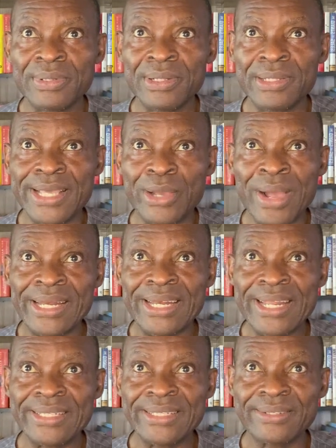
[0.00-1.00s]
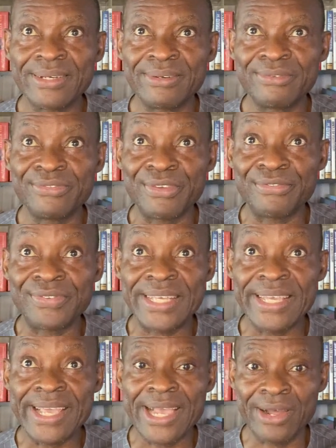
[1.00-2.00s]
there were at least
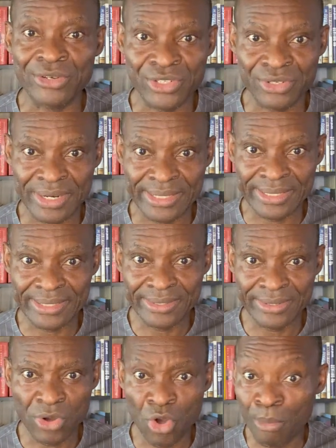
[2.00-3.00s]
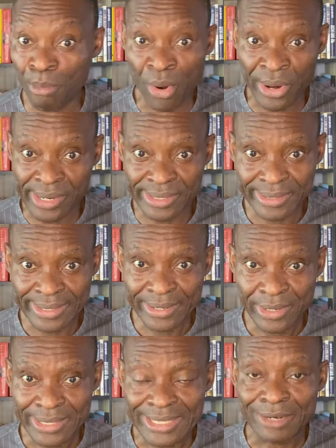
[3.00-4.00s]
15 countries or more
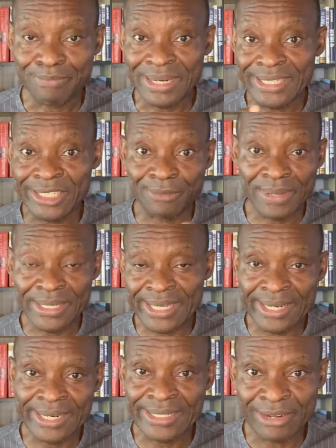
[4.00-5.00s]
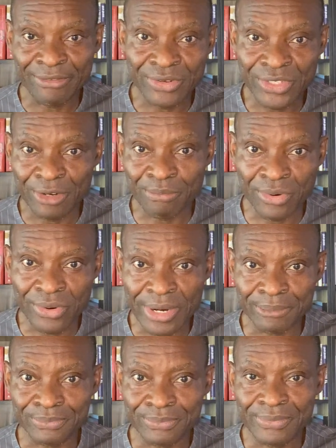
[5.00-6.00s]
that participated in the Stanford Seed
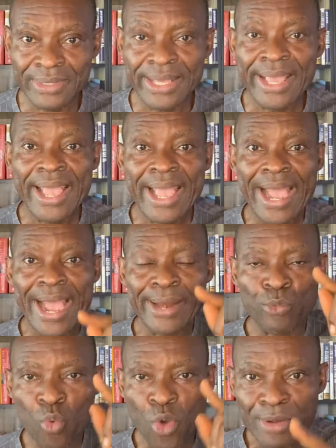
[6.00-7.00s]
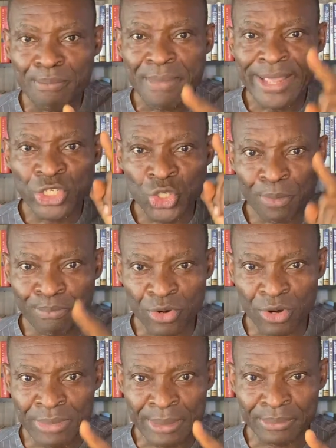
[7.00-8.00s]
program. And one major
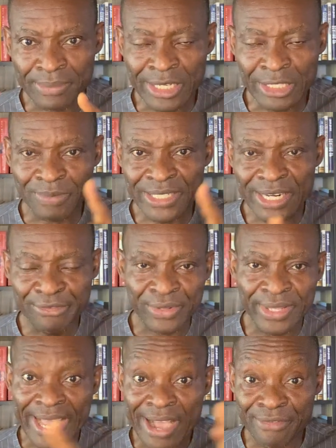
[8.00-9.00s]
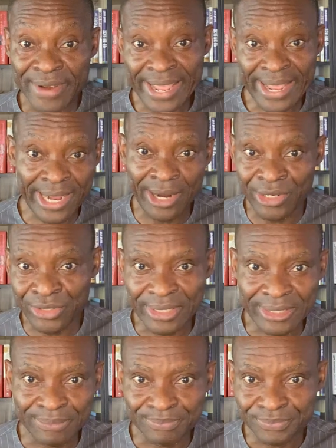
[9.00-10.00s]
problem, especially for the African
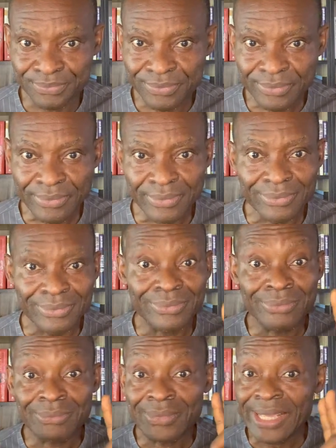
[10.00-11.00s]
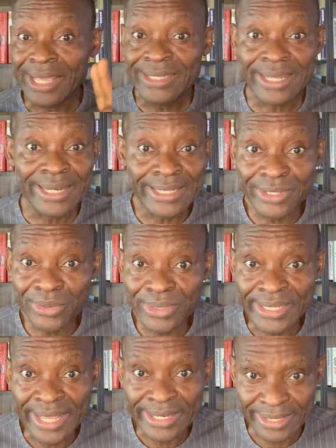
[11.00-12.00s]
countries, is that there's no
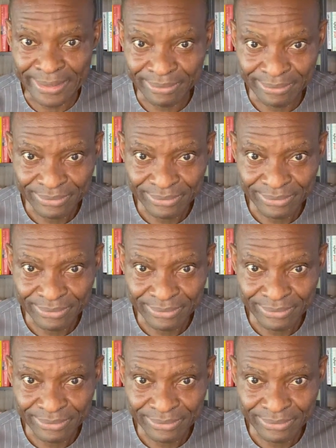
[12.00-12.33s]
data.